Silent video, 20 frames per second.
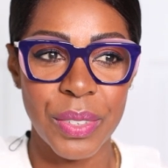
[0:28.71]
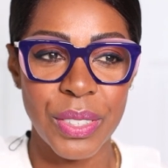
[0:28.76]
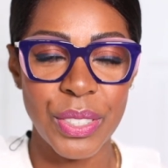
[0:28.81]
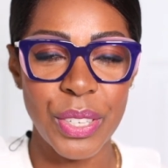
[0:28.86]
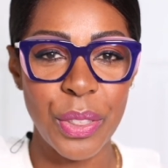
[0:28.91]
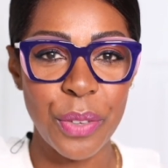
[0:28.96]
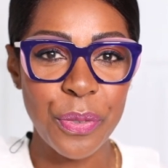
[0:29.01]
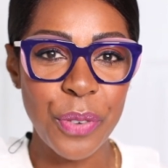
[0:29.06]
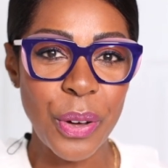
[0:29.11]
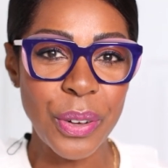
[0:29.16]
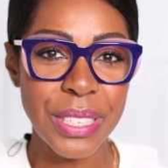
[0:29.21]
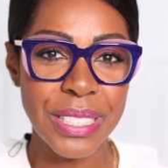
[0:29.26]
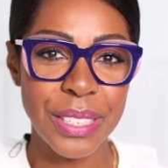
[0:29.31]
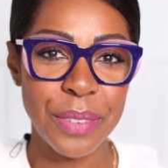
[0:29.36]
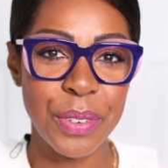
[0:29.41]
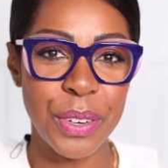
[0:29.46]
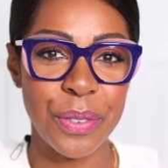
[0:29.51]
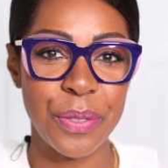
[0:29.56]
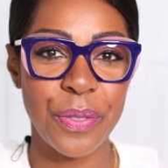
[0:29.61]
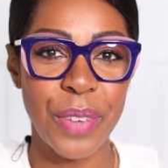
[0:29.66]
So the focus
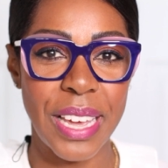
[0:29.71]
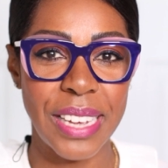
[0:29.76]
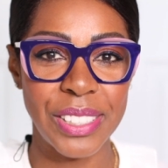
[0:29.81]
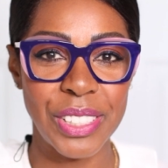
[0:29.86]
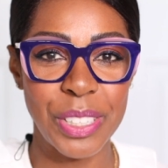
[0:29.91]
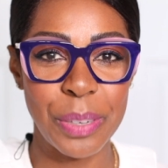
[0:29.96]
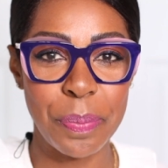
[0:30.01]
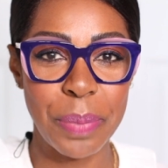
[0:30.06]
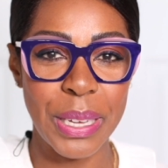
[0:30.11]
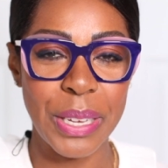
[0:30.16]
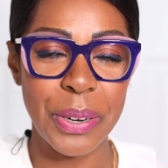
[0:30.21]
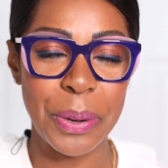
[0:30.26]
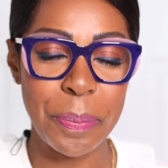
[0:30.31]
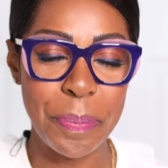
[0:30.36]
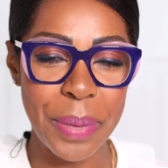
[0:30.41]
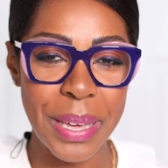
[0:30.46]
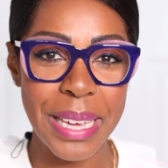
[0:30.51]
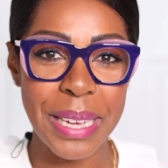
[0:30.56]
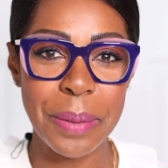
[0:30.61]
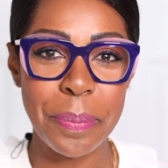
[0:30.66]
of your face should be your
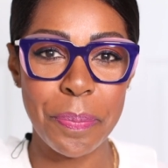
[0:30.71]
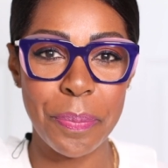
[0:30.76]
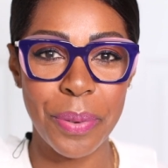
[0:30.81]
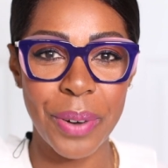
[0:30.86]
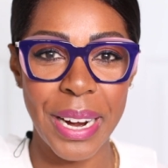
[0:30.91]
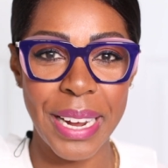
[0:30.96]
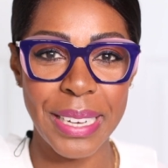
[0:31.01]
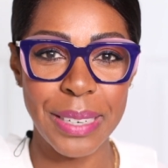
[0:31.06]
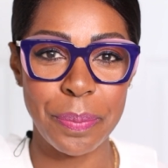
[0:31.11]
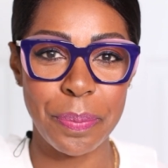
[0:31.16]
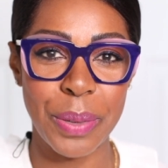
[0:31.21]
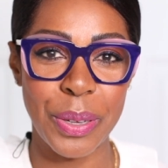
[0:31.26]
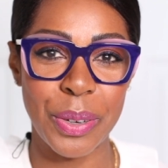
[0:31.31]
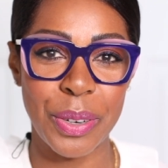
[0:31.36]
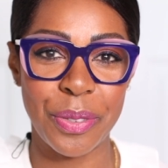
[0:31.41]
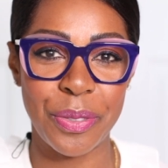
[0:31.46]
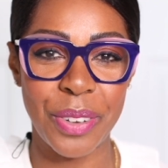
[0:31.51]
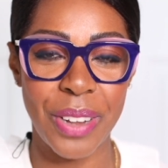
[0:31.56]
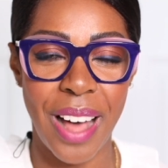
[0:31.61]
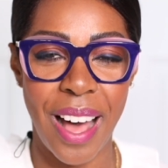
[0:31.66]
big, bright,
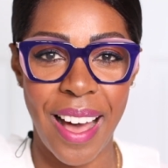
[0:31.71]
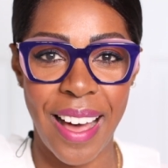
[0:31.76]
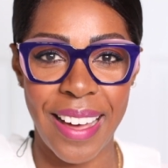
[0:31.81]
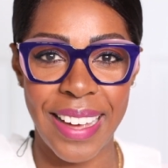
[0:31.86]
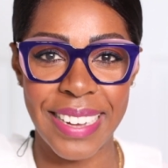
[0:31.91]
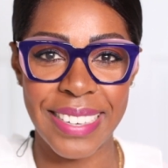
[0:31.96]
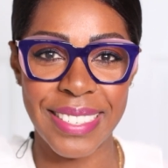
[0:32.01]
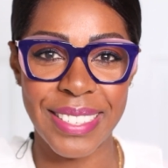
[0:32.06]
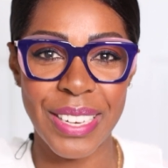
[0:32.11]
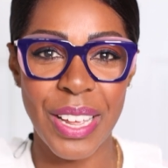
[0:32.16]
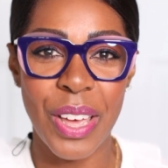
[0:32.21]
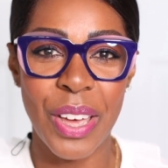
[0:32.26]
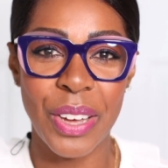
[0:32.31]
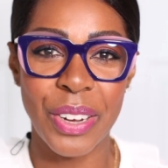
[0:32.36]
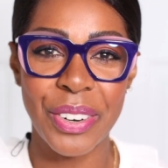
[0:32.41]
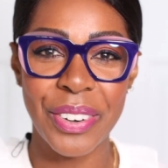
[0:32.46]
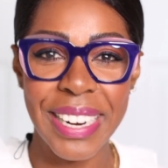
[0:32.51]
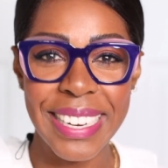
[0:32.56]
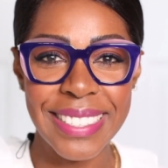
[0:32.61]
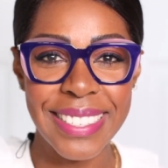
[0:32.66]
beautiful eyes.
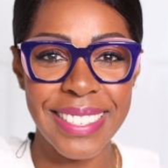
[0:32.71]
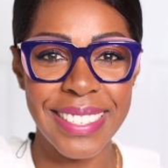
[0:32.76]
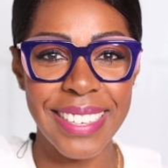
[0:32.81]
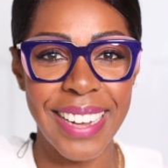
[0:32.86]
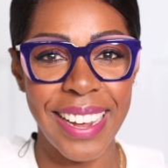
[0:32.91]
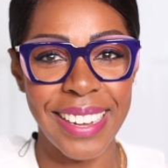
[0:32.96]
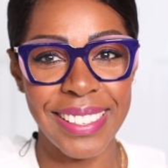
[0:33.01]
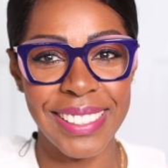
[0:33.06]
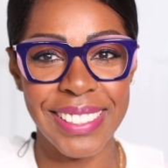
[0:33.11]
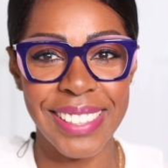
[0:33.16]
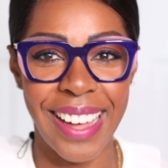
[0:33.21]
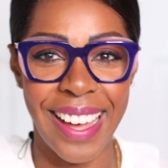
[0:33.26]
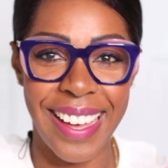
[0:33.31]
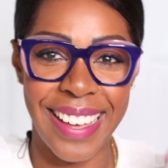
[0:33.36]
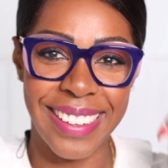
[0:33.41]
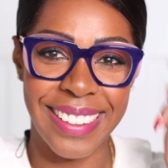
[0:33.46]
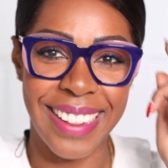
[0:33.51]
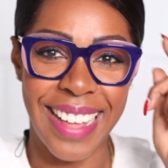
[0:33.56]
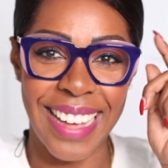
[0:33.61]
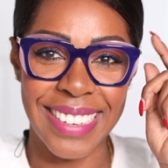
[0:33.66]
Great stylish
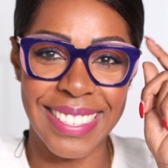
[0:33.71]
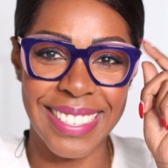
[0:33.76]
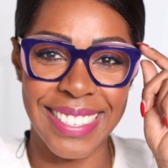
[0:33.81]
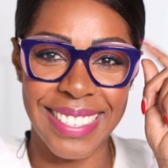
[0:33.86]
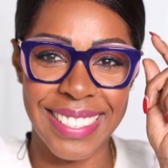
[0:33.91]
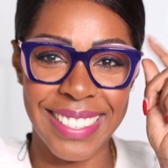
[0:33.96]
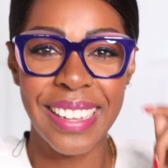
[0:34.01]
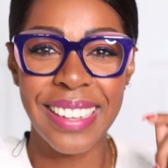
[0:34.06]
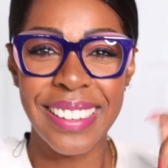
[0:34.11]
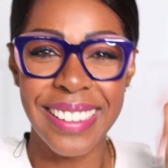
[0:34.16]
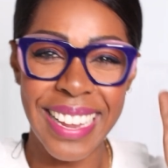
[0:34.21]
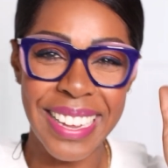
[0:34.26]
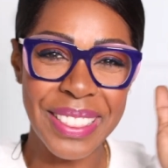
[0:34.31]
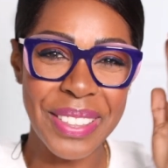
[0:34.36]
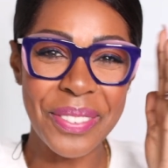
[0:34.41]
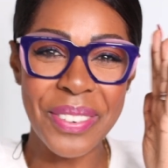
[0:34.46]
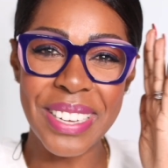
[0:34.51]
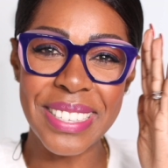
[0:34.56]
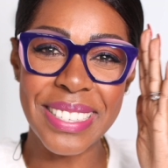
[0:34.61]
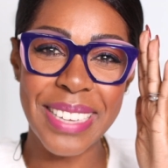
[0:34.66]
eyeglasses, like
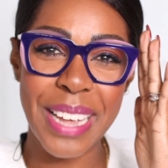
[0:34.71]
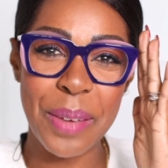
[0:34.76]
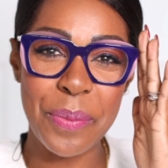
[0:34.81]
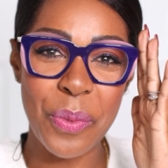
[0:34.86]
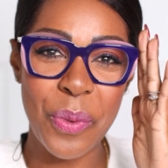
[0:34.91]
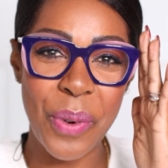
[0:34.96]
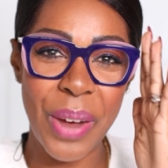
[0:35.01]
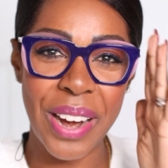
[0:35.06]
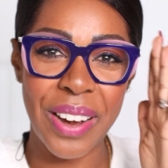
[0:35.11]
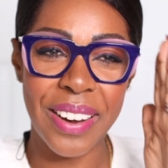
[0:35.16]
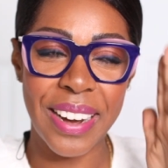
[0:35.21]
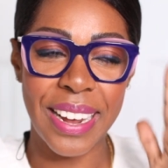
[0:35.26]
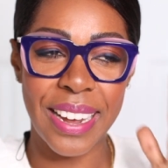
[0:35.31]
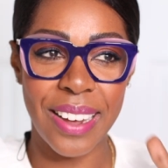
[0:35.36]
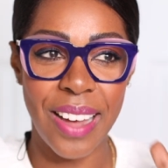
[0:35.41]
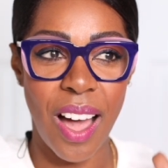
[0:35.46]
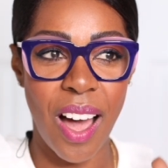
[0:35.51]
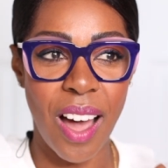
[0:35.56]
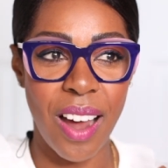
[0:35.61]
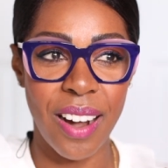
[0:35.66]
the ones I'm
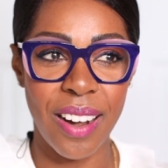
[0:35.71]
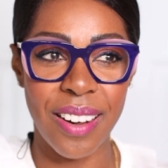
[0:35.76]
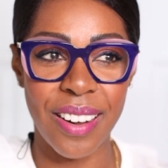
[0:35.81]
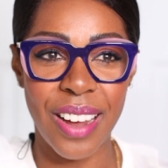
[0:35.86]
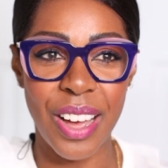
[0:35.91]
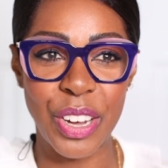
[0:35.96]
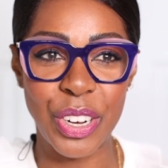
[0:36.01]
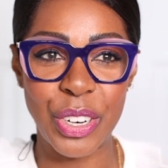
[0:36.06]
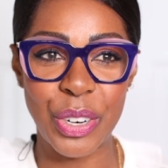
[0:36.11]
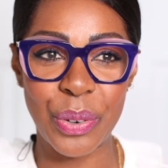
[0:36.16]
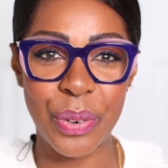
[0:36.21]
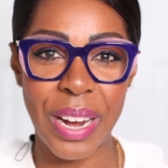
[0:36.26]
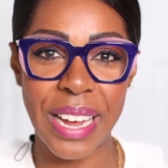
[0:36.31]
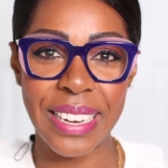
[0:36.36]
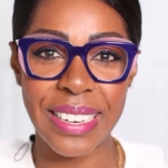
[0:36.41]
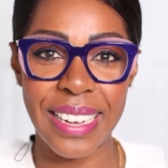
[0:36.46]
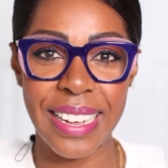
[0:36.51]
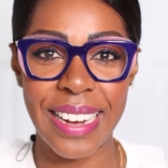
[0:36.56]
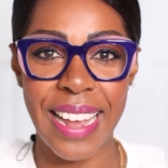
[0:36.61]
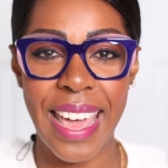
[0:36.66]
wearing, are a
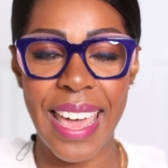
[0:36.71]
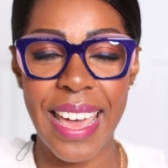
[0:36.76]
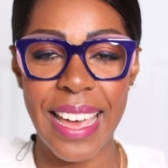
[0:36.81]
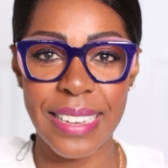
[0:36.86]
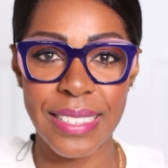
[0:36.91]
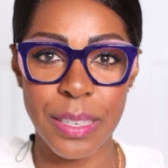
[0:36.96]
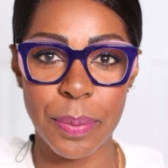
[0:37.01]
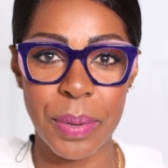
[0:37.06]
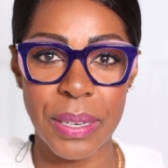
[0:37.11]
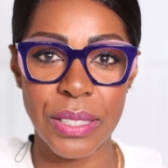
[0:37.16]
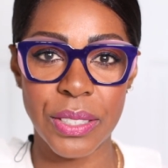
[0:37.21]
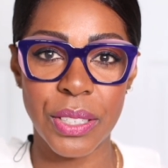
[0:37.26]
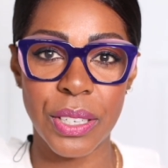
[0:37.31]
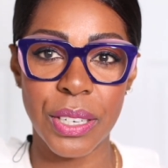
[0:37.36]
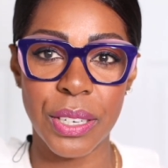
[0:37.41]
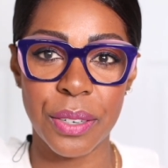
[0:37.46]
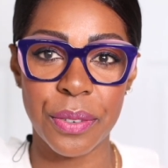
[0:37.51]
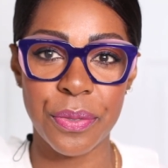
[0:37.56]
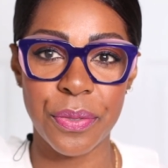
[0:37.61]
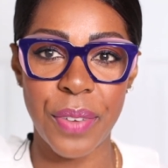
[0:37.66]
great enhancement to
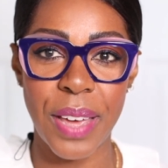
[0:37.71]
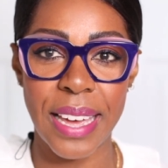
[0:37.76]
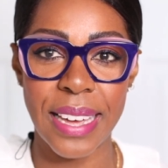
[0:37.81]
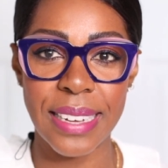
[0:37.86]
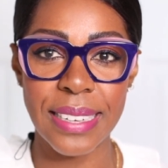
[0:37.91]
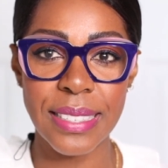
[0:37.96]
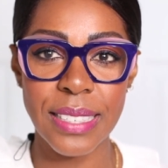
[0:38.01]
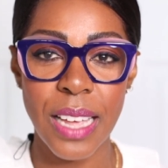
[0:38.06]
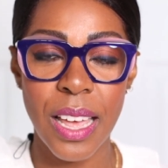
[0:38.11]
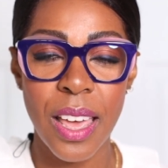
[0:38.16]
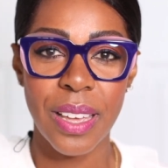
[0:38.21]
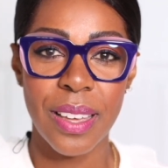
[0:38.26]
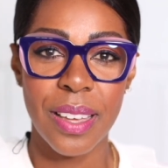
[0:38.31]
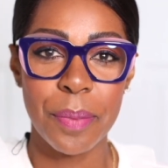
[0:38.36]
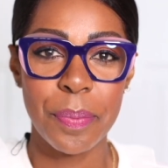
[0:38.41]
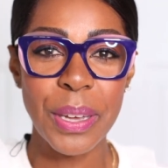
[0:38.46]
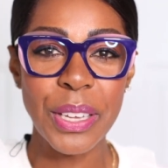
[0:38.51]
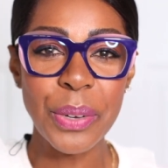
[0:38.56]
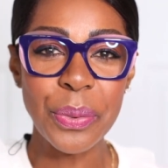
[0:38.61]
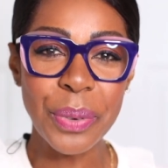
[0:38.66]
your face,
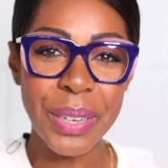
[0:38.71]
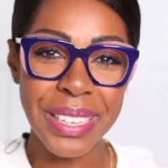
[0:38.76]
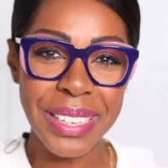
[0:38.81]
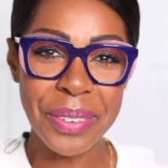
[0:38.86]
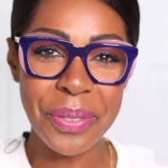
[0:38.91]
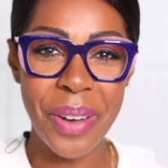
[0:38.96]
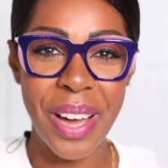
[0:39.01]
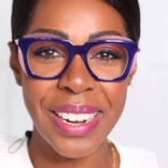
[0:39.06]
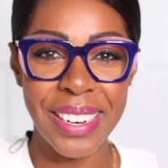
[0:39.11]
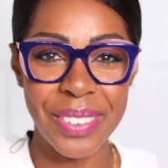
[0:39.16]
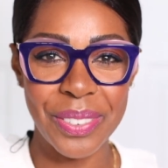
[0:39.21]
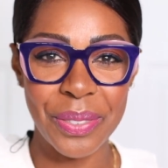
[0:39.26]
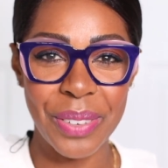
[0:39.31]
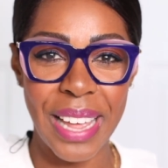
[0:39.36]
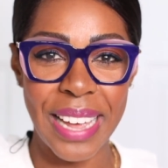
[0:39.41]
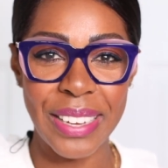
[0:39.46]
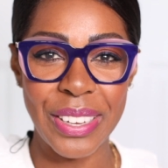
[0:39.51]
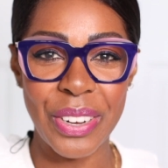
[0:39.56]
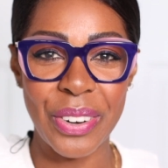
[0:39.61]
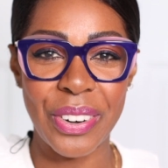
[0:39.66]
but you really want to
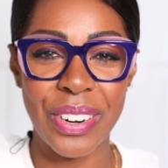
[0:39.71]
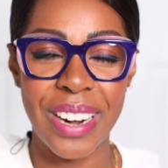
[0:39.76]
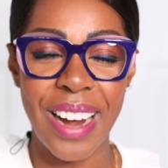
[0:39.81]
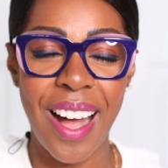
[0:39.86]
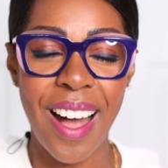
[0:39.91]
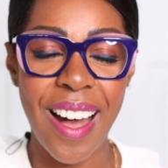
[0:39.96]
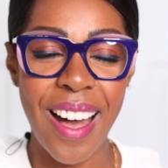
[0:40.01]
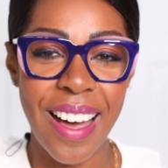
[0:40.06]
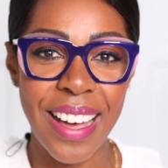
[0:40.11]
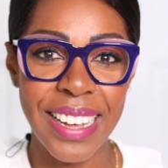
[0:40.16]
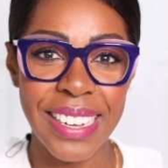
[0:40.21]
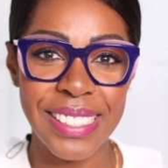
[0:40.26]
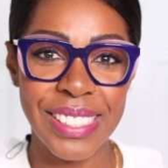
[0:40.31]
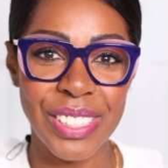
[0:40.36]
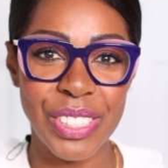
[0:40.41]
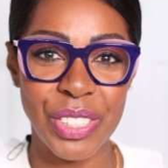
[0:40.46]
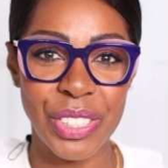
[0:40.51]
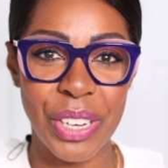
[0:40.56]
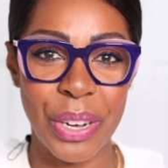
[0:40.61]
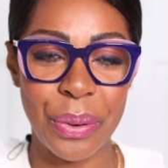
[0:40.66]
let your
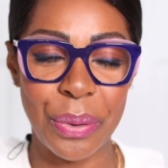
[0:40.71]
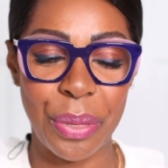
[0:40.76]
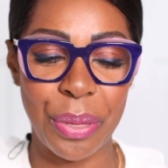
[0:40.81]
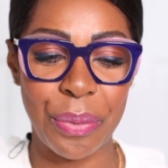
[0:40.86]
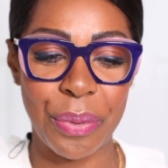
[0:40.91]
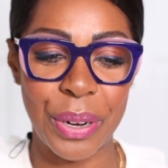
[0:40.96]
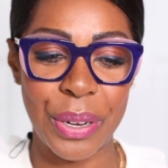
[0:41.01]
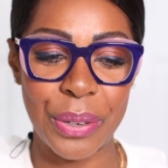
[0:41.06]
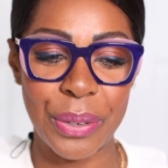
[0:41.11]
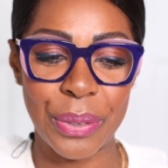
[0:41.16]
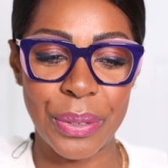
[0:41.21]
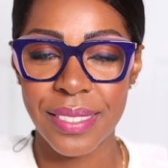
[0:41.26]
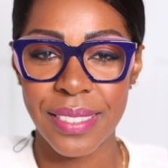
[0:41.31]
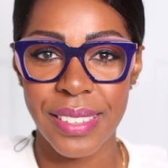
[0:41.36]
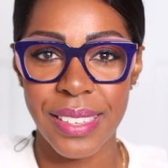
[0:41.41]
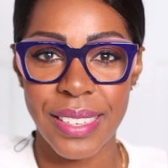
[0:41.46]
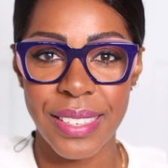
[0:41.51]
eyes show through.